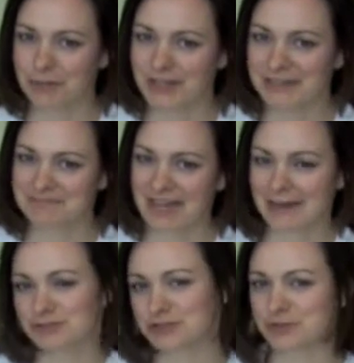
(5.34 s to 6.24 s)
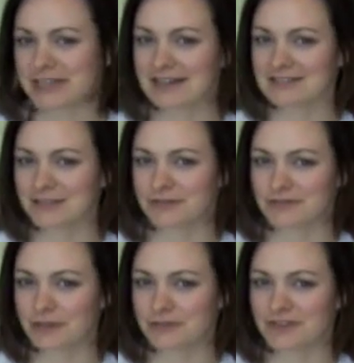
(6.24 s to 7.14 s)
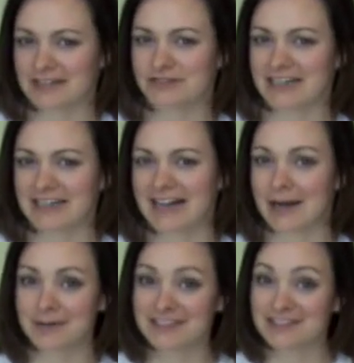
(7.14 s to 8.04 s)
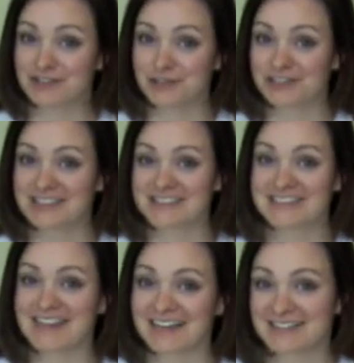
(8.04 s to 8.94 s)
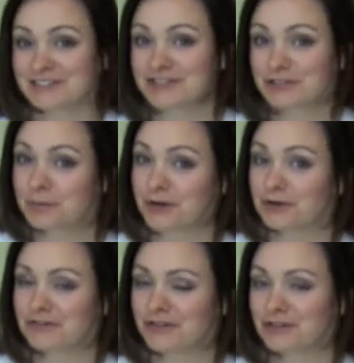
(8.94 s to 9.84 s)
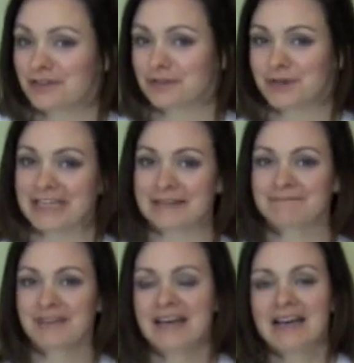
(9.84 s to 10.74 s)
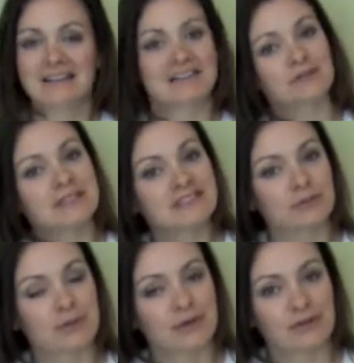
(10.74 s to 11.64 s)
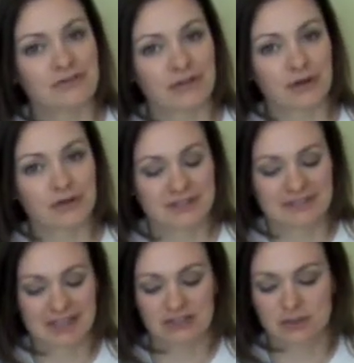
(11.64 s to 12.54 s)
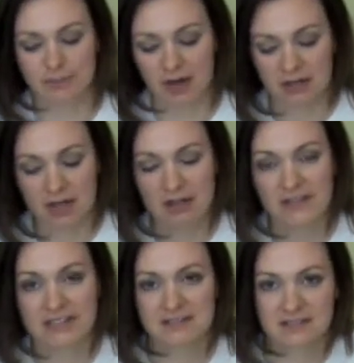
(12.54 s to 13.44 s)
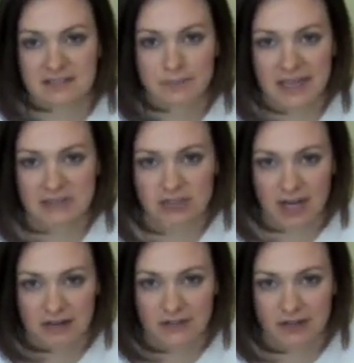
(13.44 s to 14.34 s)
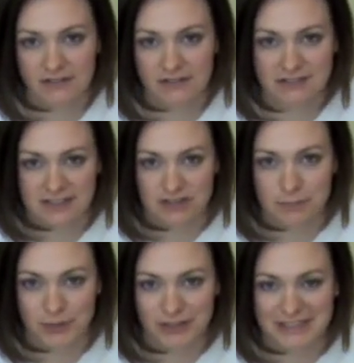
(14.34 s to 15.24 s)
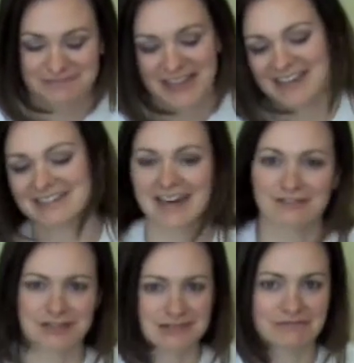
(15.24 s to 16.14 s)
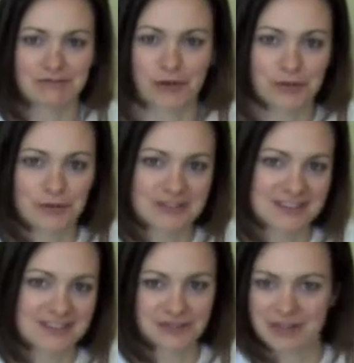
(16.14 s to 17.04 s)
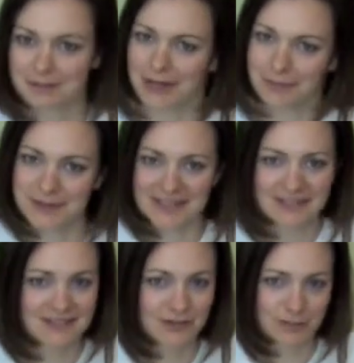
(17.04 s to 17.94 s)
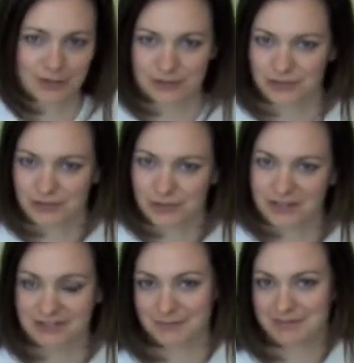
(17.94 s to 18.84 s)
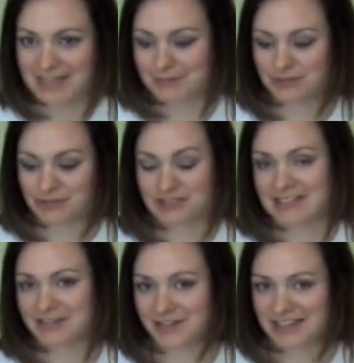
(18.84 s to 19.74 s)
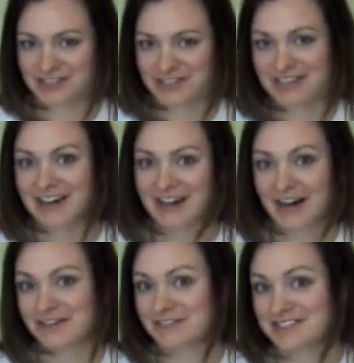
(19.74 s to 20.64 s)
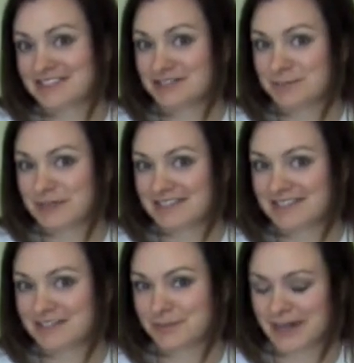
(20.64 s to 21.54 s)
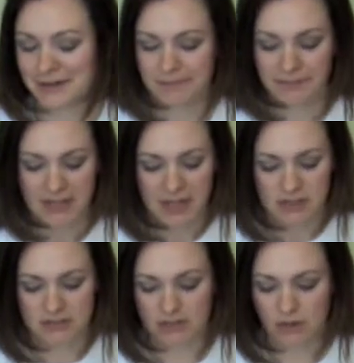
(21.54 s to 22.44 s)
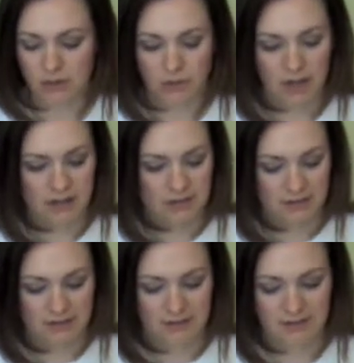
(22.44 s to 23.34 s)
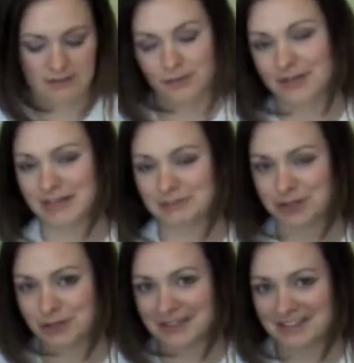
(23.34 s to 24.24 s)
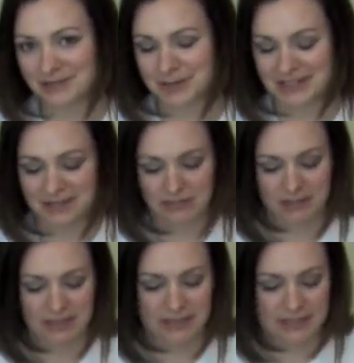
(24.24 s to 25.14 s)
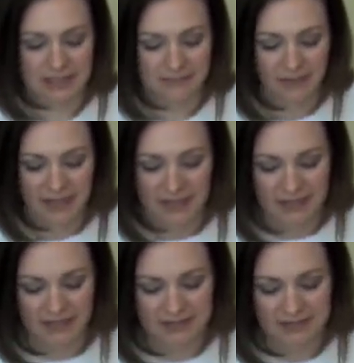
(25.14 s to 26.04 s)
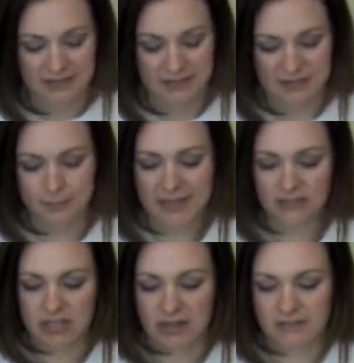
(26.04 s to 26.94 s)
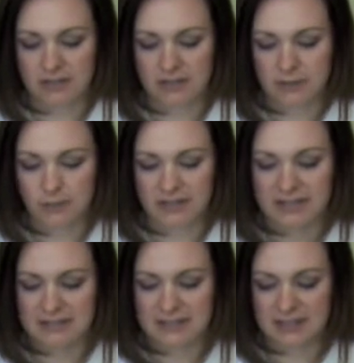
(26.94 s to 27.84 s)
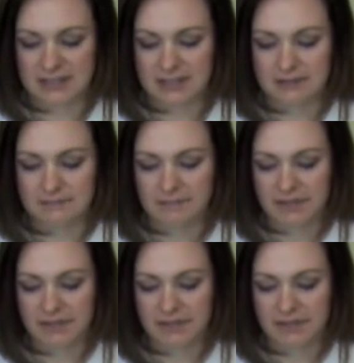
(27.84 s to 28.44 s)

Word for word: Hey everybody, I'm Trish Witkowski from FoldFactory.com and this is your 60 second super cool fold of the week. This week's super cool fold is actually part of a six page cover off a stitched booklet. Not every fold is a direct mail piece or a brochure, sometimes there's just innovation off a stitched piece as well. So the one that I'm showing this week is really neat. It's a six page cover and what they did